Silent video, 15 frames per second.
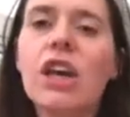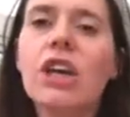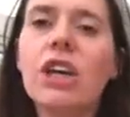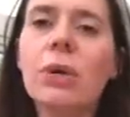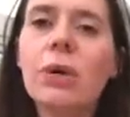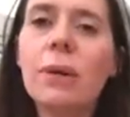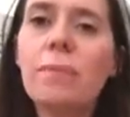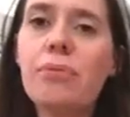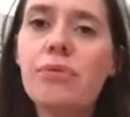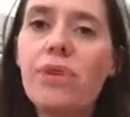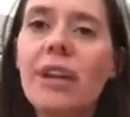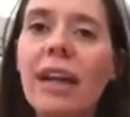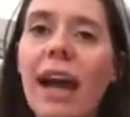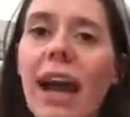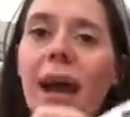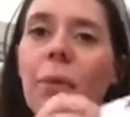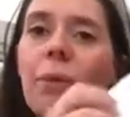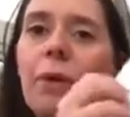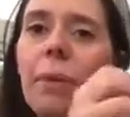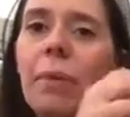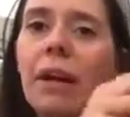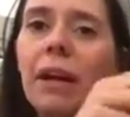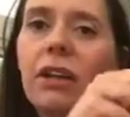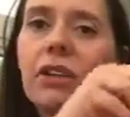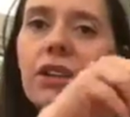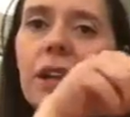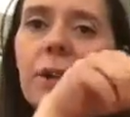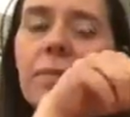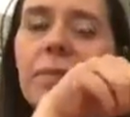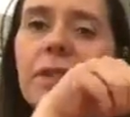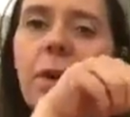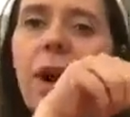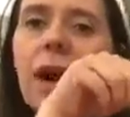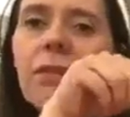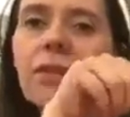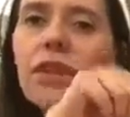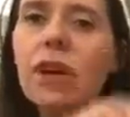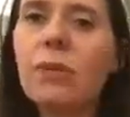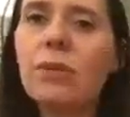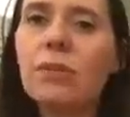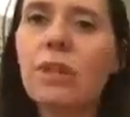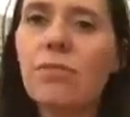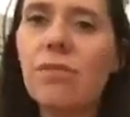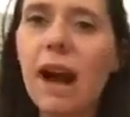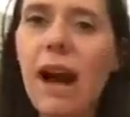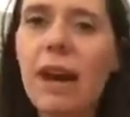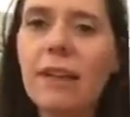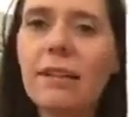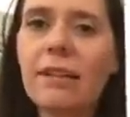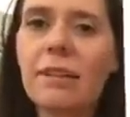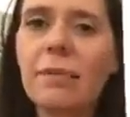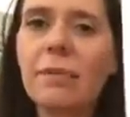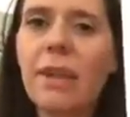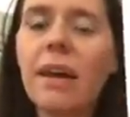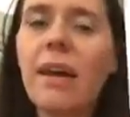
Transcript: you can print out a picture. So I've chosen the rat.